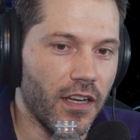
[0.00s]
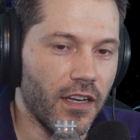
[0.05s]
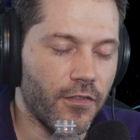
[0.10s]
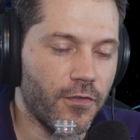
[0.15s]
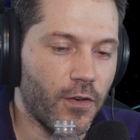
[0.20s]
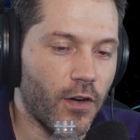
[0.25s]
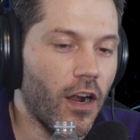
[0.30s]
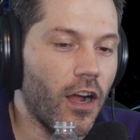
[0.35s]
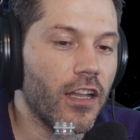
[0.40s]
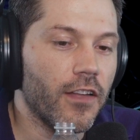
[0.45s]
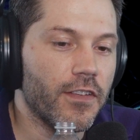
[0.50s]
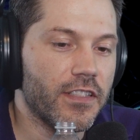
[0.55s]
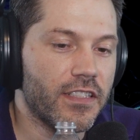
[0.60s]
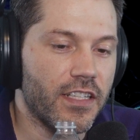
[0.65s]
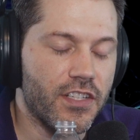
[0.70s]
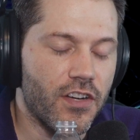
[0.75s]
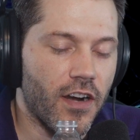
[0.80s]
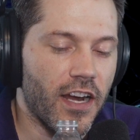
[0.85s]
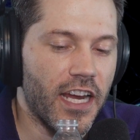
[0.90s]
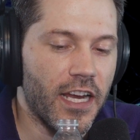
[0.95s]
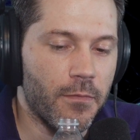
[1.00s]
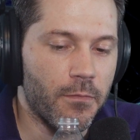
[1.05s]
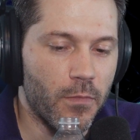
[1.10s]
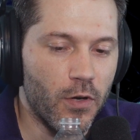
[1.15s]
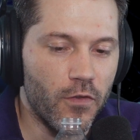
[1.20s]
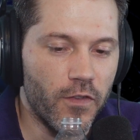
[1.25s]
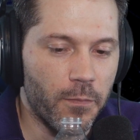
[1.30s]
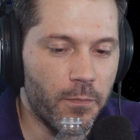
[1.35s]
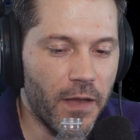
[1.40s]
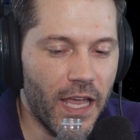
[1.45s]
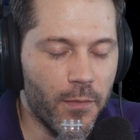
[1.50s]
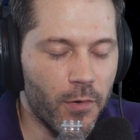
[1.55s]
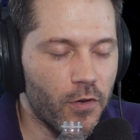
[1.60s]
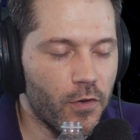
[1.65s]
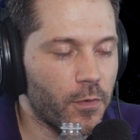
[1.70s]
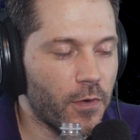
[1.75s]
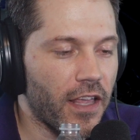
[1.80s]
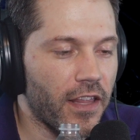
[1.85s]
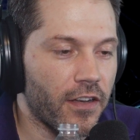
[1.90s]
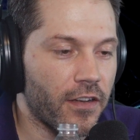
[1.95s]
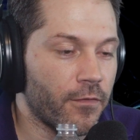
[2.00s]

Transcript: for all of us to try and move a pebble rather